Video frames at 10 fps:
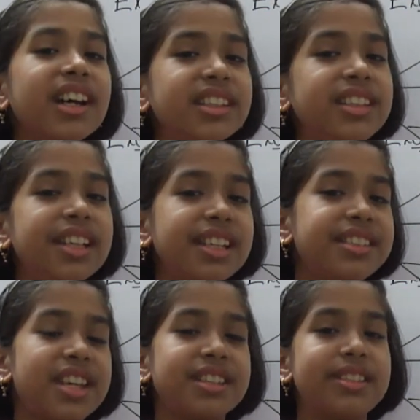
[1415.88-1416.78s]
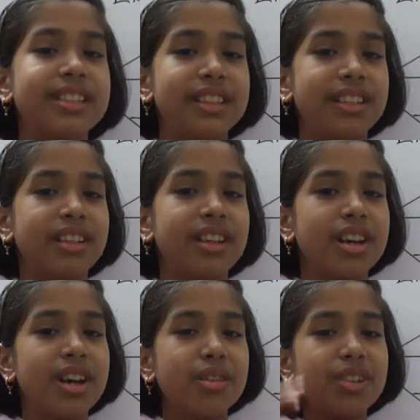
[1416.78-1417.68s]
360.
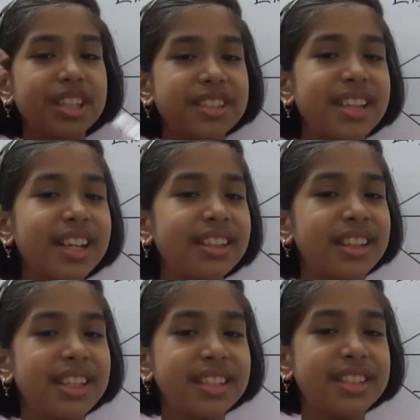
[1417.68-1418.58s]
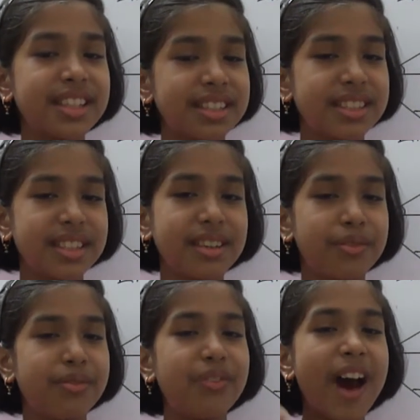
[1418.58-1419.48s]
What is that
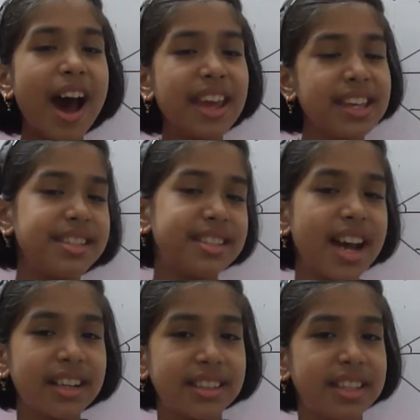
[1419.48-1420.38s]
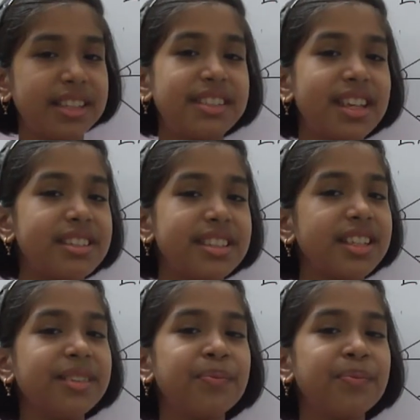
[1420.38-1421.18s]
360? Why is that 360?